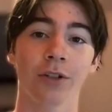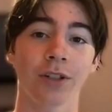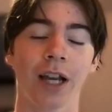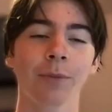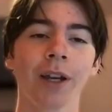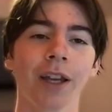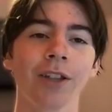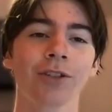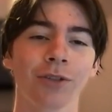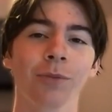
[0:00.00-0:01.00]
because at my
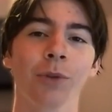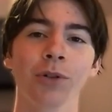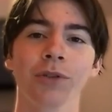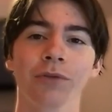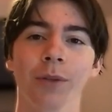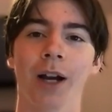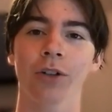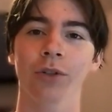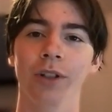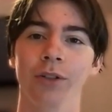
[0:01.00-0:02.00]
age most of them
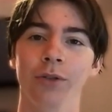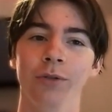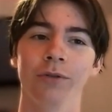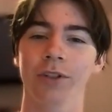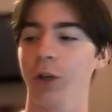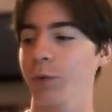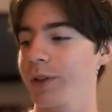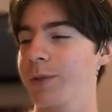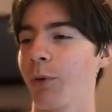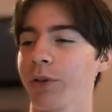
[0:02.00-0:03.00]
actually do. It's not
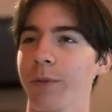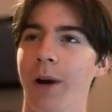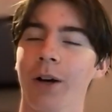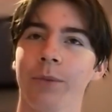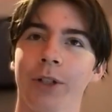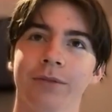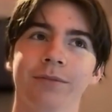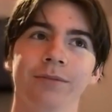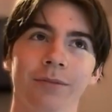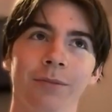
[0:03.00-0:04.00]
really spoken about, but